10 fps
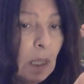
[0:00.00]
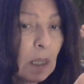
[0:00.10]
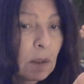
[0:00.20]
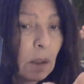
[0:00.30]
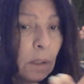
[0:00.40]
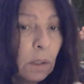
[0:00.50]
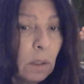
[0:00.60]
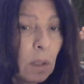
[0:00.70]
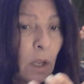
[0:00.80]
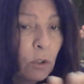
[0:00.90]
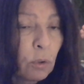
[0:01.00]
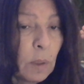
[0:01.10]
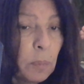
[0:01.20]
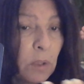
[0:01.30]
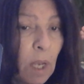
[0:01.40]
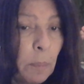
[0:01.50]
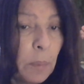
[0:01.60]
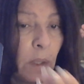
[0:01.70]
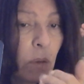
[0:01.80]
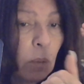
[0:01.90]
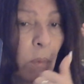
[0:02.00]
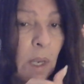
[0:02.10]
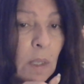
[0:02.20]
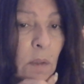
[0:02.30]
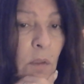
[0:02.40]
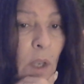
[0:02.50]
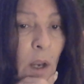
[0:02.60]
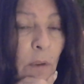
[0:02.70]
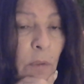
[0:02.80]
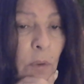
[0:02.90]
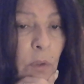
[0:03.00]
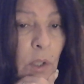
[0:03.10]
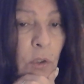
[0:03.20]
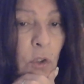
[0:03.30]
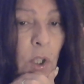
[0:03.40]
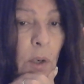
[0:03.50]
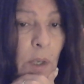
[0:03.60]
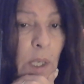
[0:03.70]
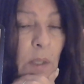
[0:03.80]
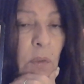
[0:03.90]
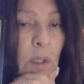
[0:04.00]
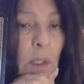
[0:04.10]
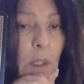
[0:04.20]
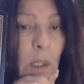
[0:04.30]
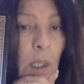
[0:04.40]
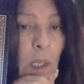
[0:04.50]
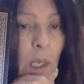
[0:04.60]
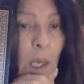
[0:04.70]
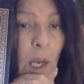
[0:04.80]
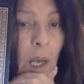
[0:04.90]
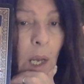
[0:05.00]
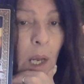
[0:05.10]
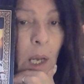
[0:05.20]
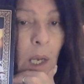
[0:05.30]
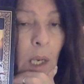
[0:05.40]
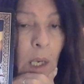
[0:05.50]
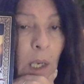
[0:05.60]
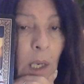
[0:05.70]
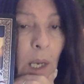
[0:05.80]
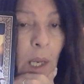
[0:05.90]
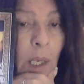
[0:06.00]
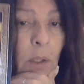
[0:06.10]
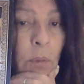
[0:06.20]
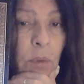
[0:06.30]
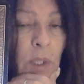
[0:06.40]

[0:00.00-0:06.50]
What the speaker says: It's a little all tripped up in the reins of the Chariot. I don't